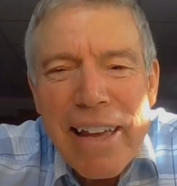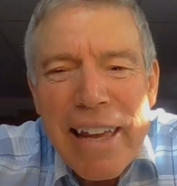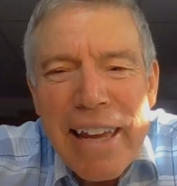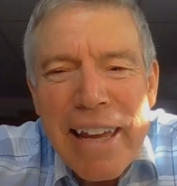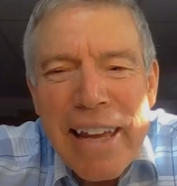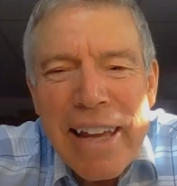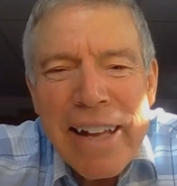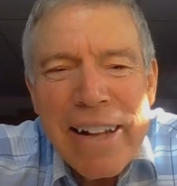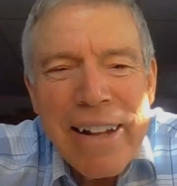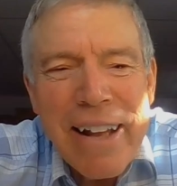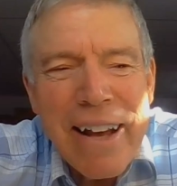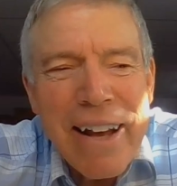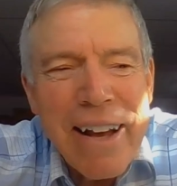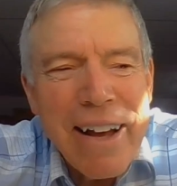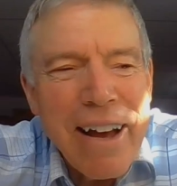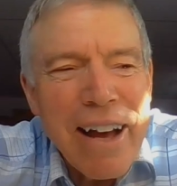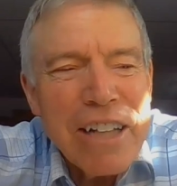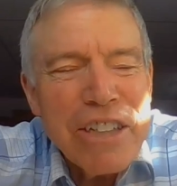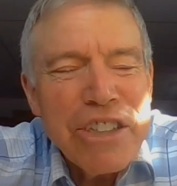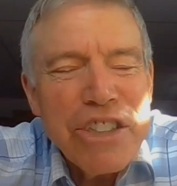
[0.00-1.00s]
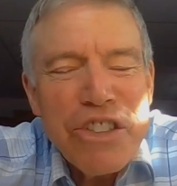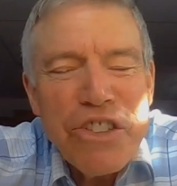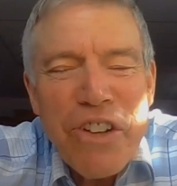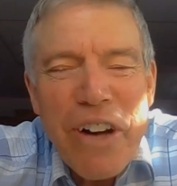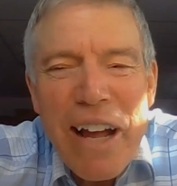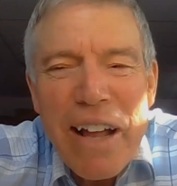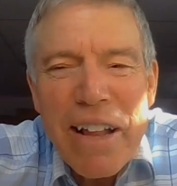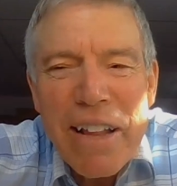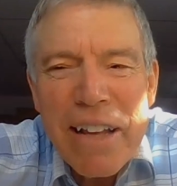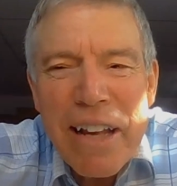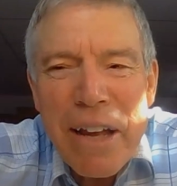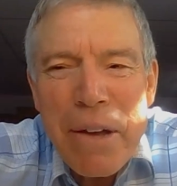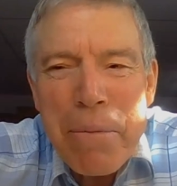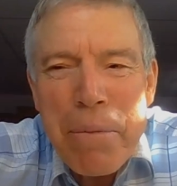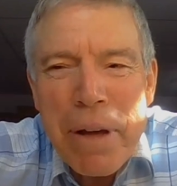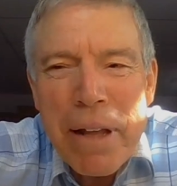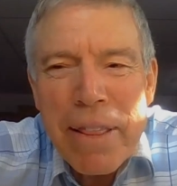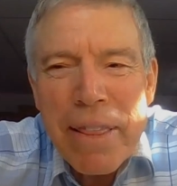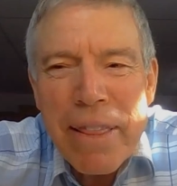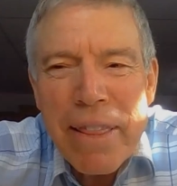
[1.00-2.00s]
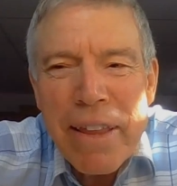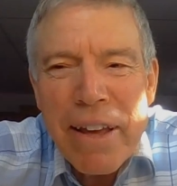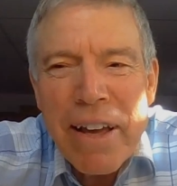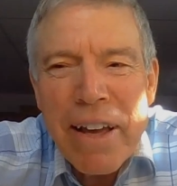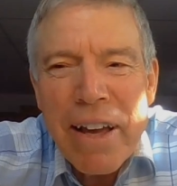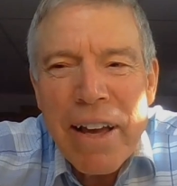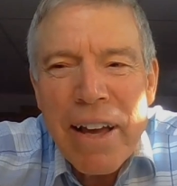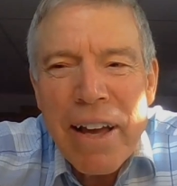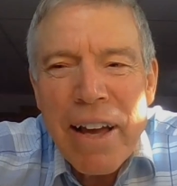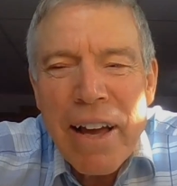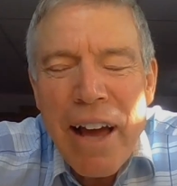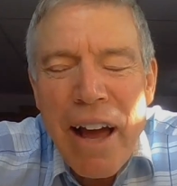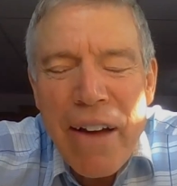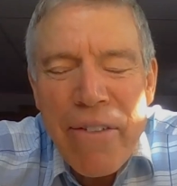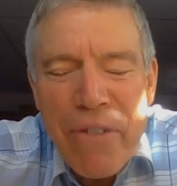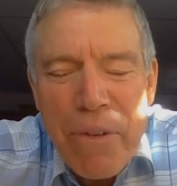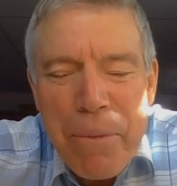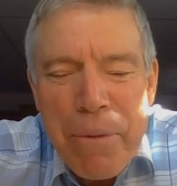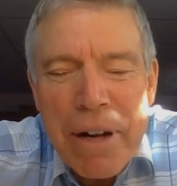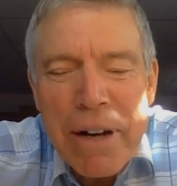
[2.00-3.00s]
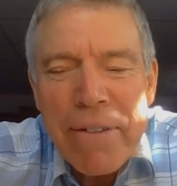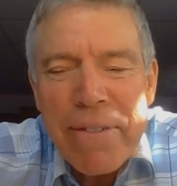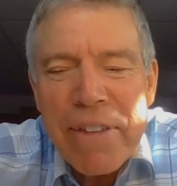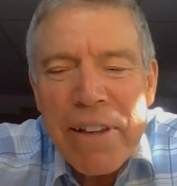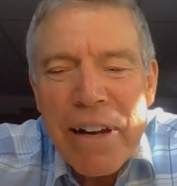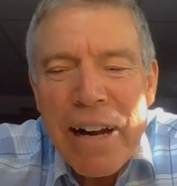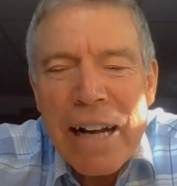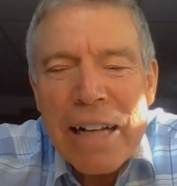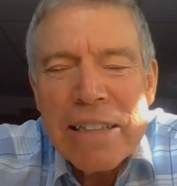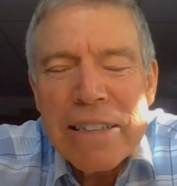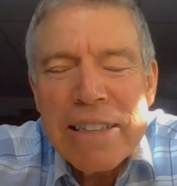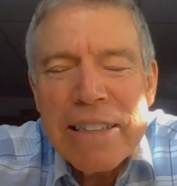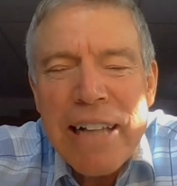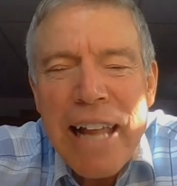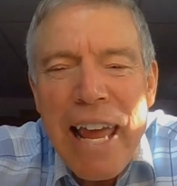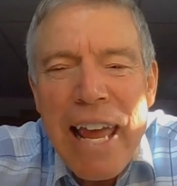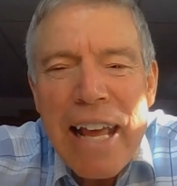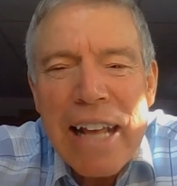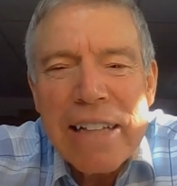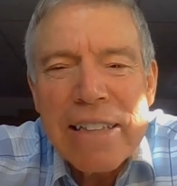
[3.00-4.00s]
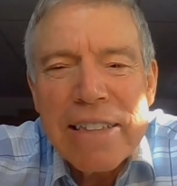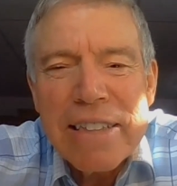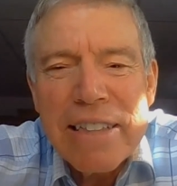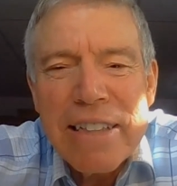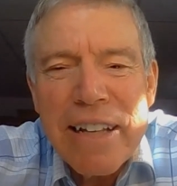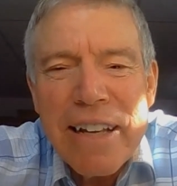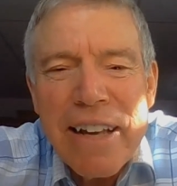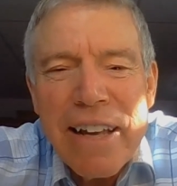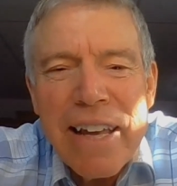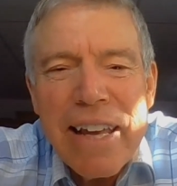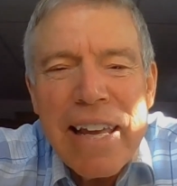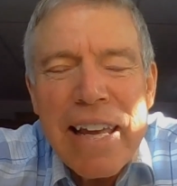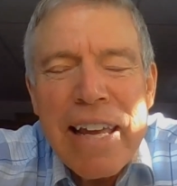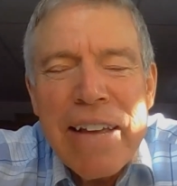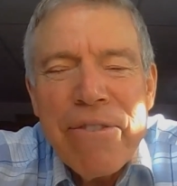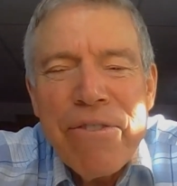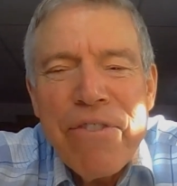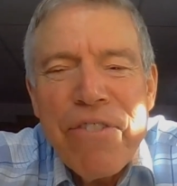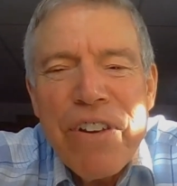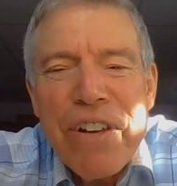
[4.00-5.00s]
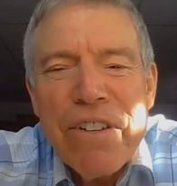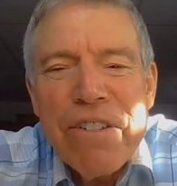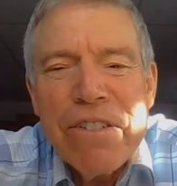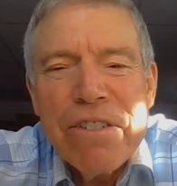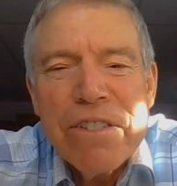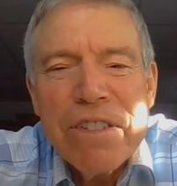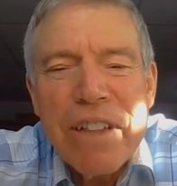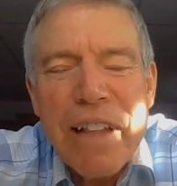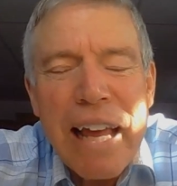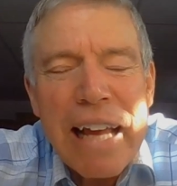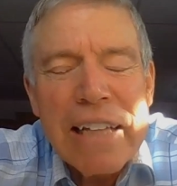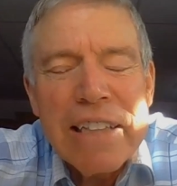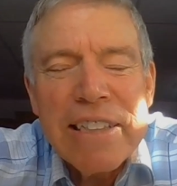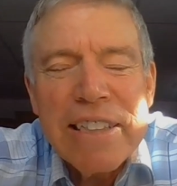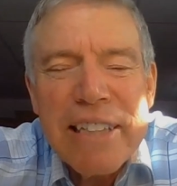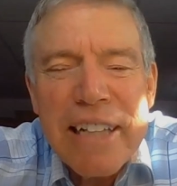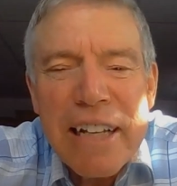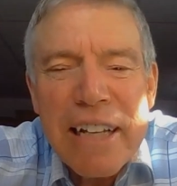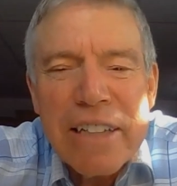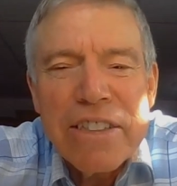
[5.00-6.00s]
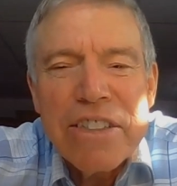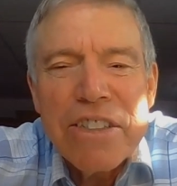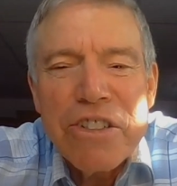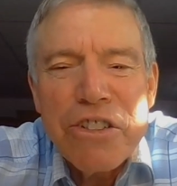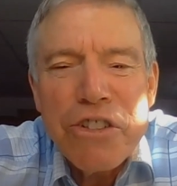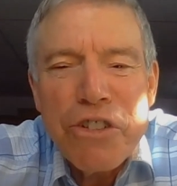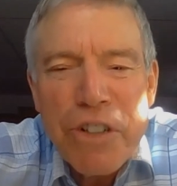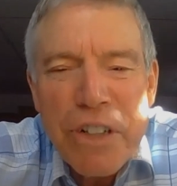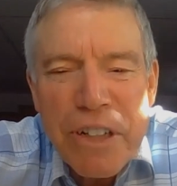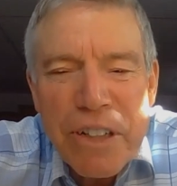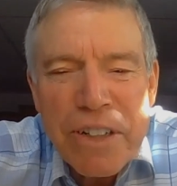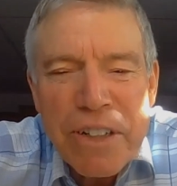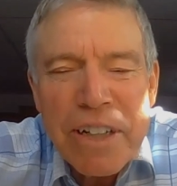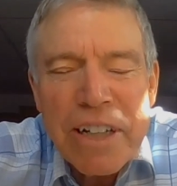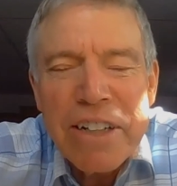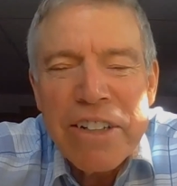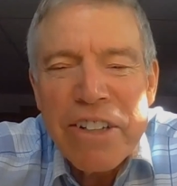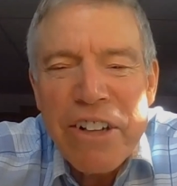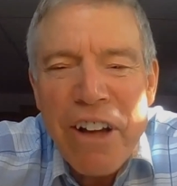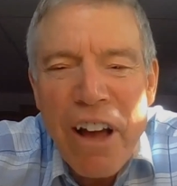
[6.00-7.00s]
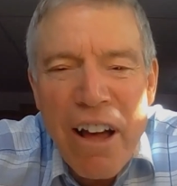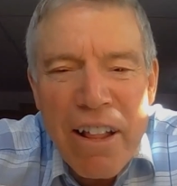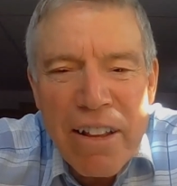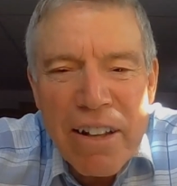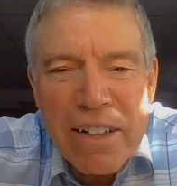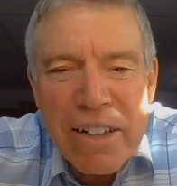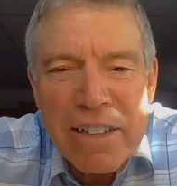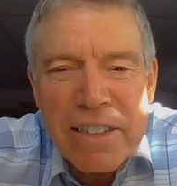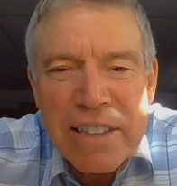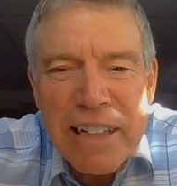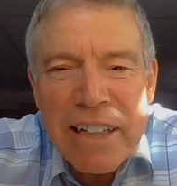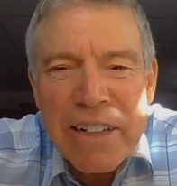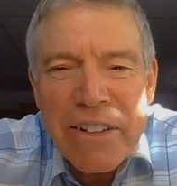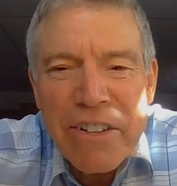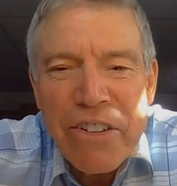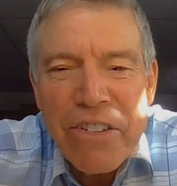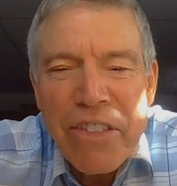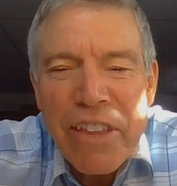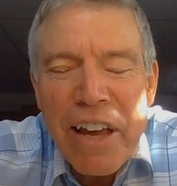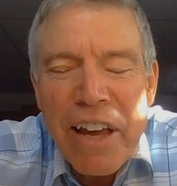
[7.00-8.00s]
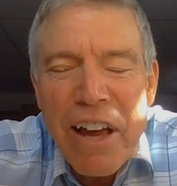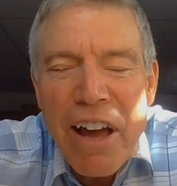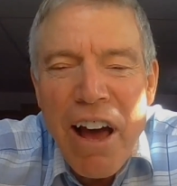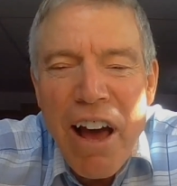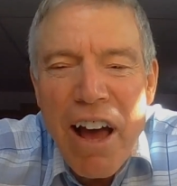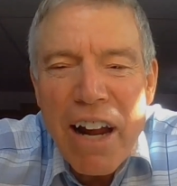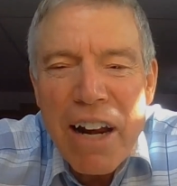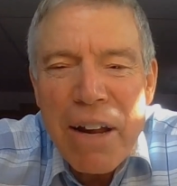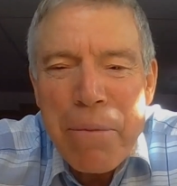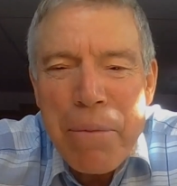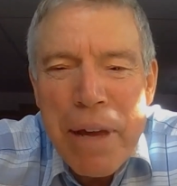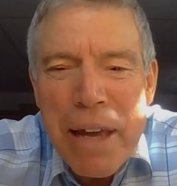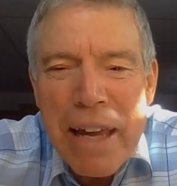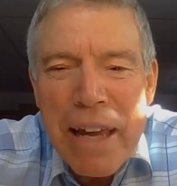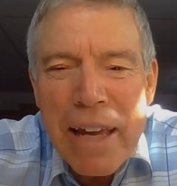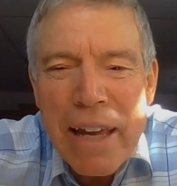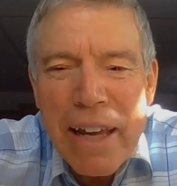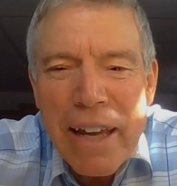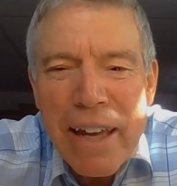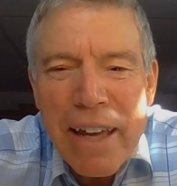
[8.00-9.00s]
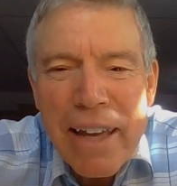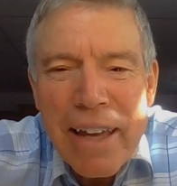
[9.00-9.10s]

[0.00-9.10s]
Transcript: Australia, but the government of the United States infused like $6 trillion into the economy,